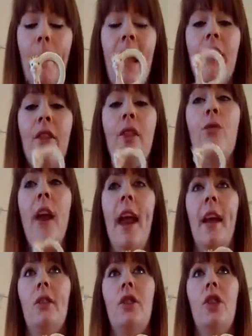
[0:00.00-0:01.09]
In the
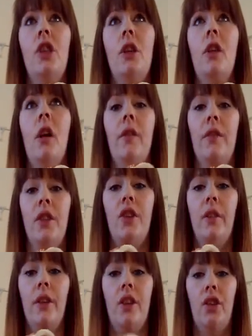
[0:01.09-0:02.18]
range of the
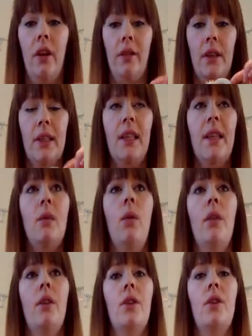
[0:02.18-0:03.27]
Sophie the Giraffe, there's this
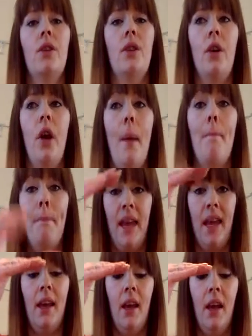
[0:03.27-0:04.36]
one. There's also a
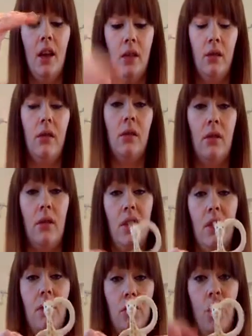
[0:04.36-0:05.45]
big
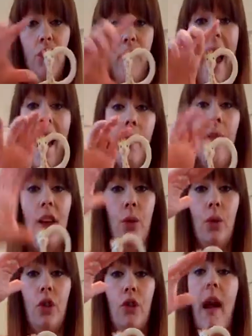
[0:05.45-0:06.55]
giraffe,
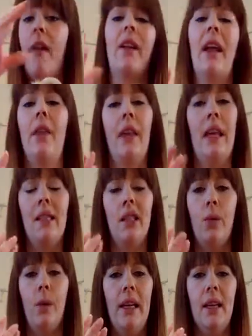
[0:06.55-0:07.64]
actual giraffe, and it
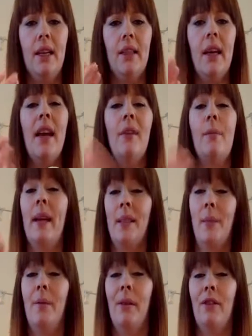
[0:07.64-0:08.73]
squeaks. Reminds
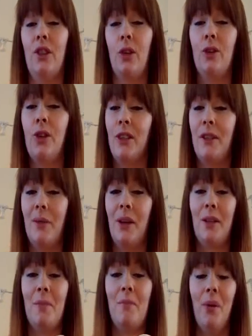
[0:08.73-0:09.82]
me a bit of a dog toy, to be
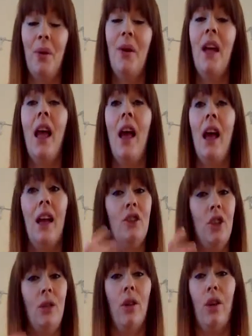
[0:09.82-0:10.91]
honest, but I
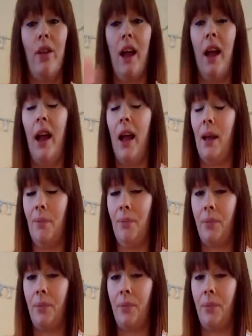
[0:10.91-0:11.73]
do know that